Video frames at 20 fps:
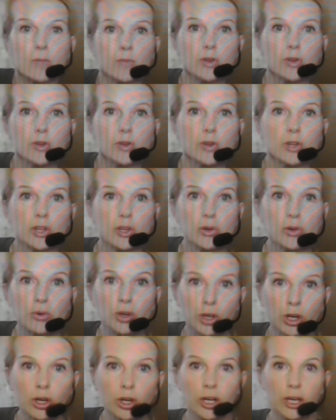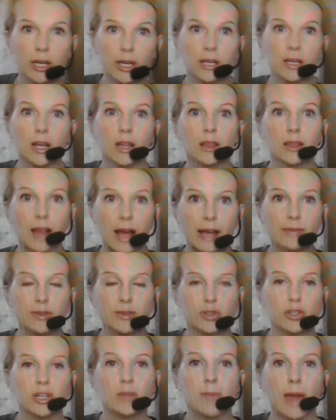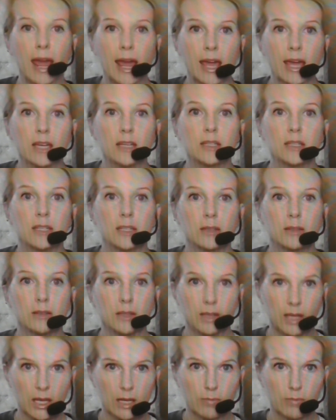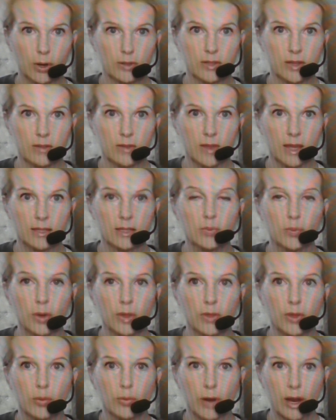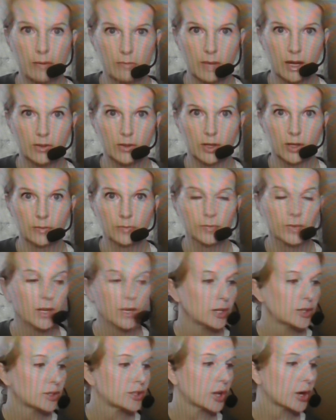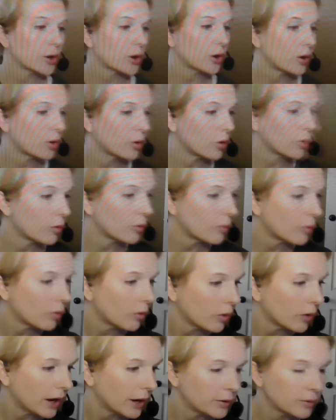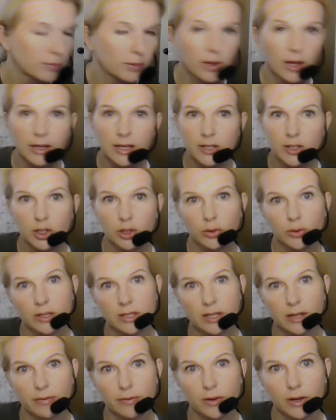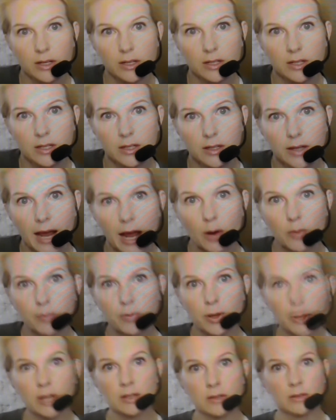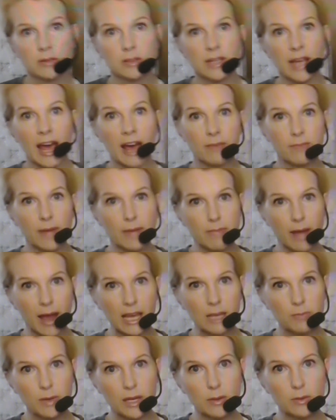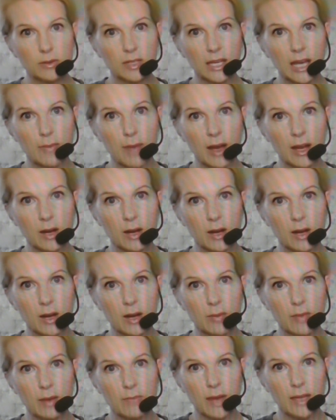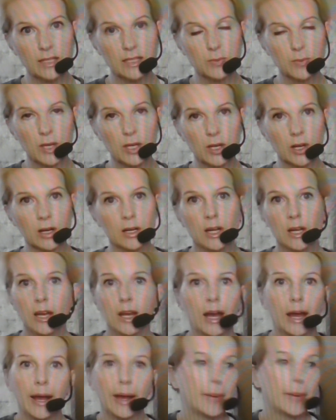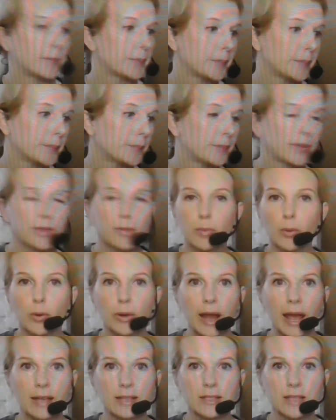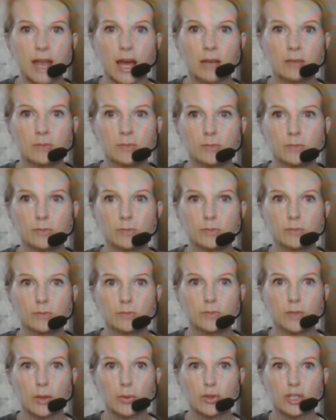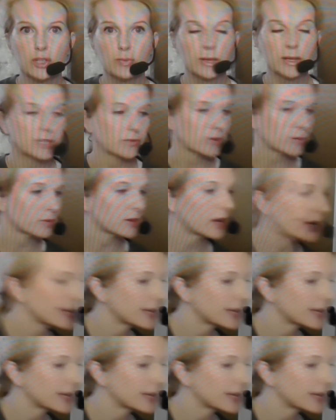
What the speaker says: You could live stream and in-person this with the right mixer. So I would plug into a different output to have my mic be able to come out of my main speaker, but the board has that. It would just be a different plug-in.